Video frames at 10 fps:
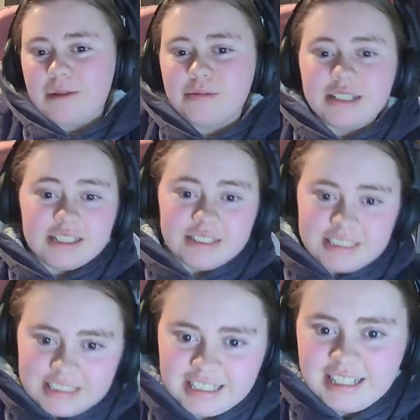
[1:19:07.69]
I'm pretty
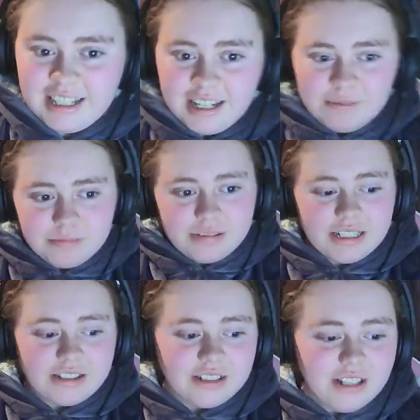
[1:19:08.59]
good today. I'm
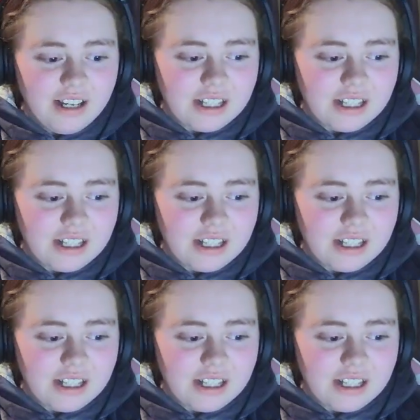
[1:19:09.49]
pretty good.